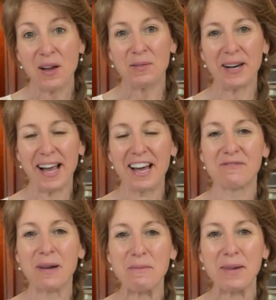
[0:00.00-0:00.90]
when I have
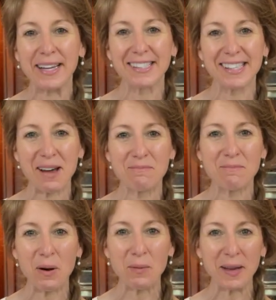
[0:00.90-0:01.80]
my mindset
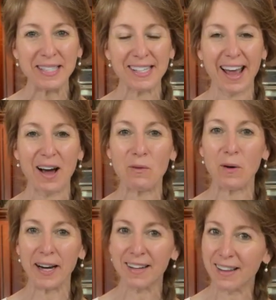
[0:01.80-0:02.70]
moment at
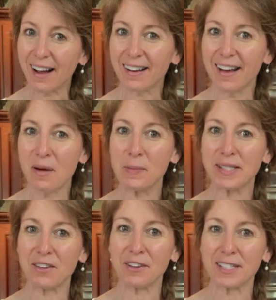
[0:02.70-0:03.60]
1 o'clock
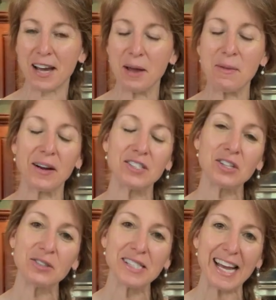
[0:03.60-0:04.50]
Pacific time on
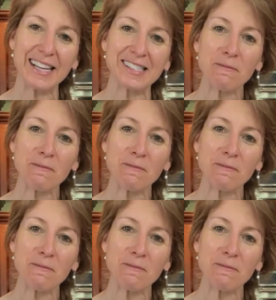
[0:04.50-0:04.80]
Tuesdays,